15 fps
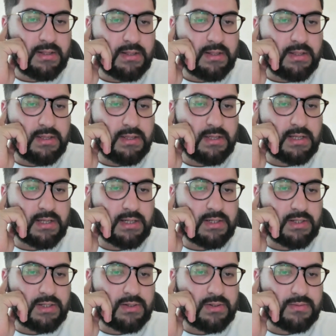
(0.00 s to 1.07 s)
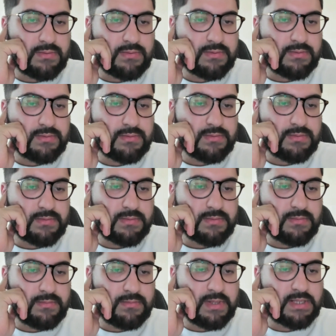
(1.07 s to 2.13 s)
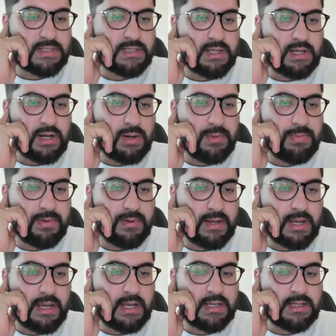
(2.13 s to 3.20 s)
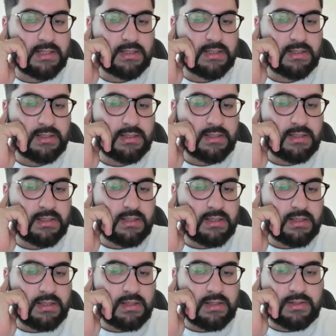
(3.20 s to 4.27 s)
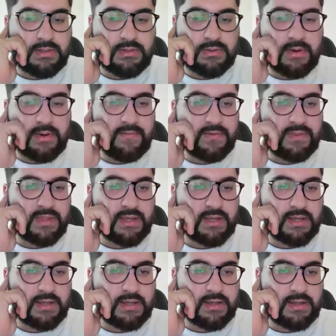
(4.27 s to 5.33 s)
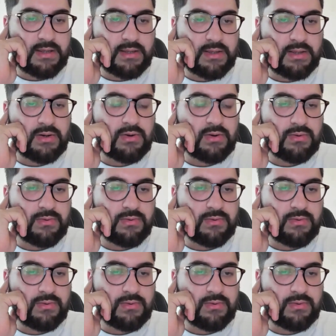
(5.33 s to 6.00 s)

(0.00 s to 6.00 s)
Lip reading: he can, mix it up and do everything, He finished